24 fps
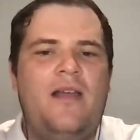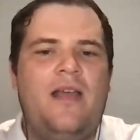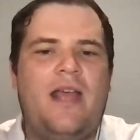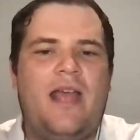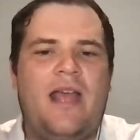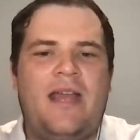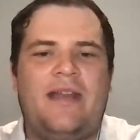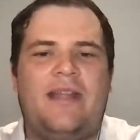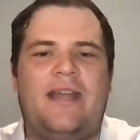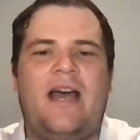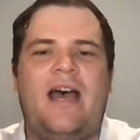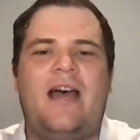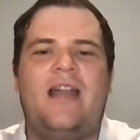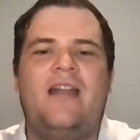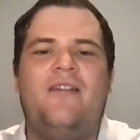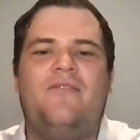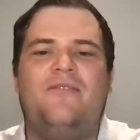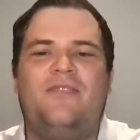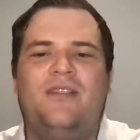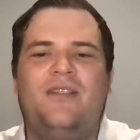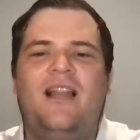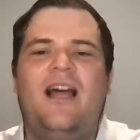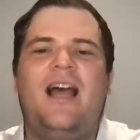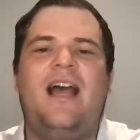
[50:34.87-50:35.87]
and kind of
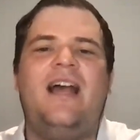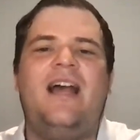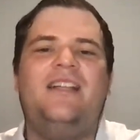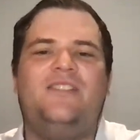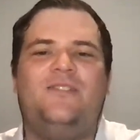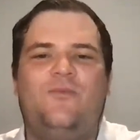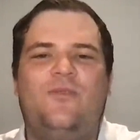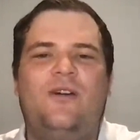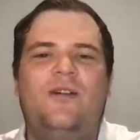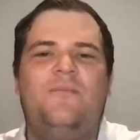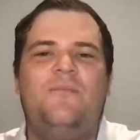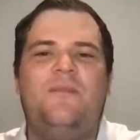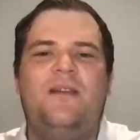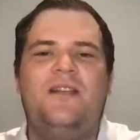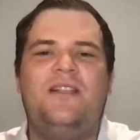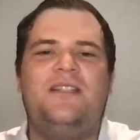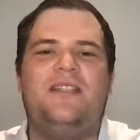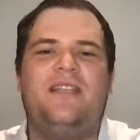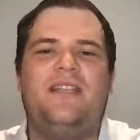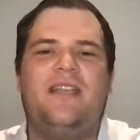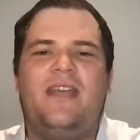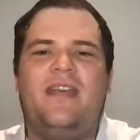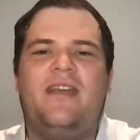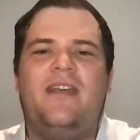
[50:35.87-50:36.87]
the last one
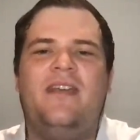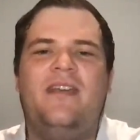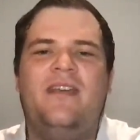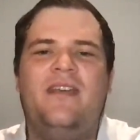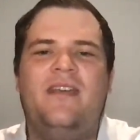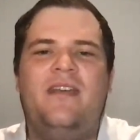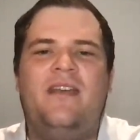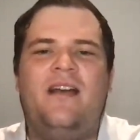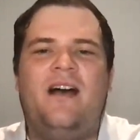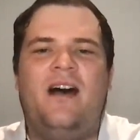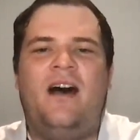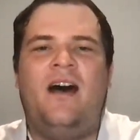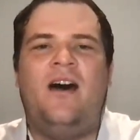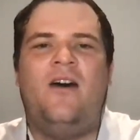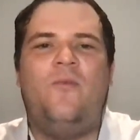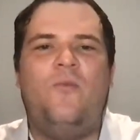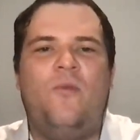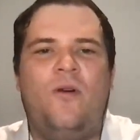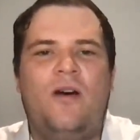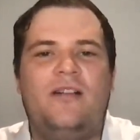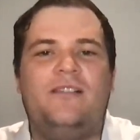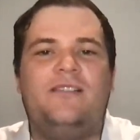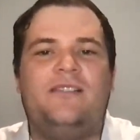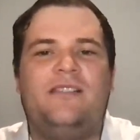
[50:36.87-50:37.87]
missing
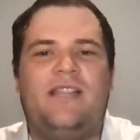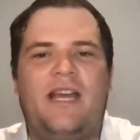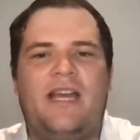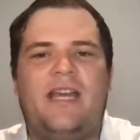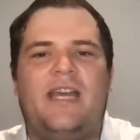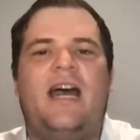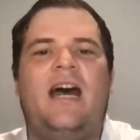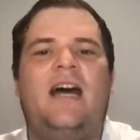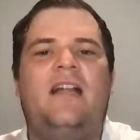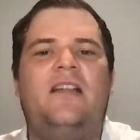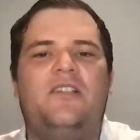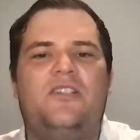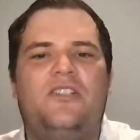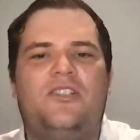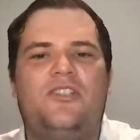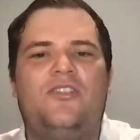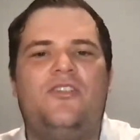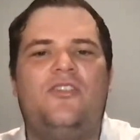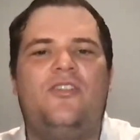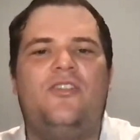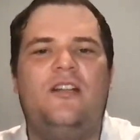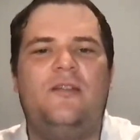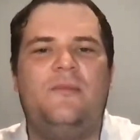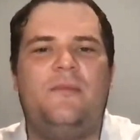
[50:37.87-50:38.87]
was that college
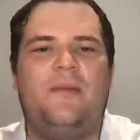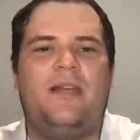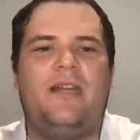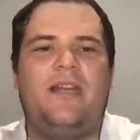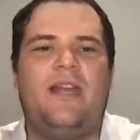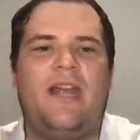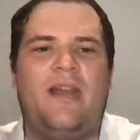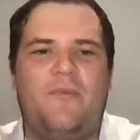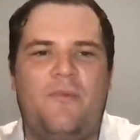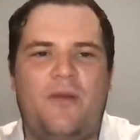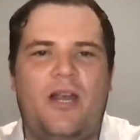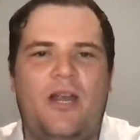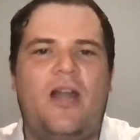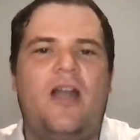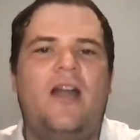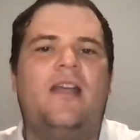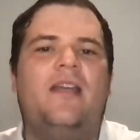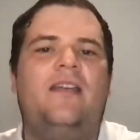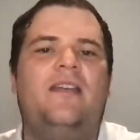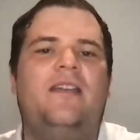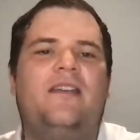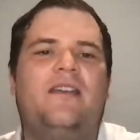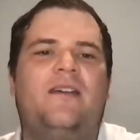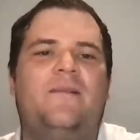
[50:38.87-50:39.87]
tournament, and we are
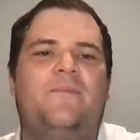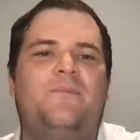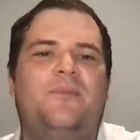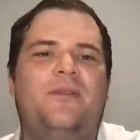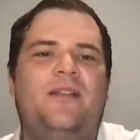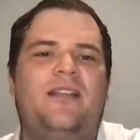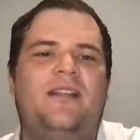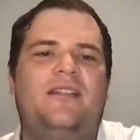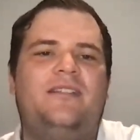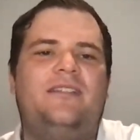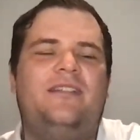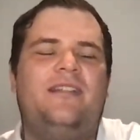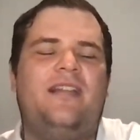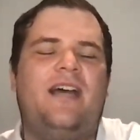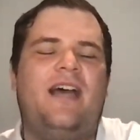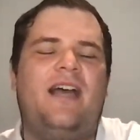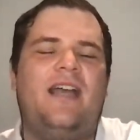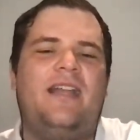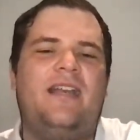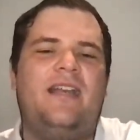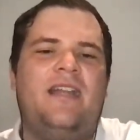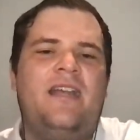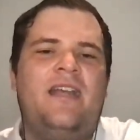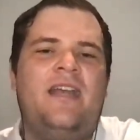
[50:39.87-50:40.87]
going to complete it
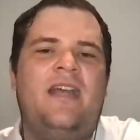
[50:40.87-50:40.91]
tonight.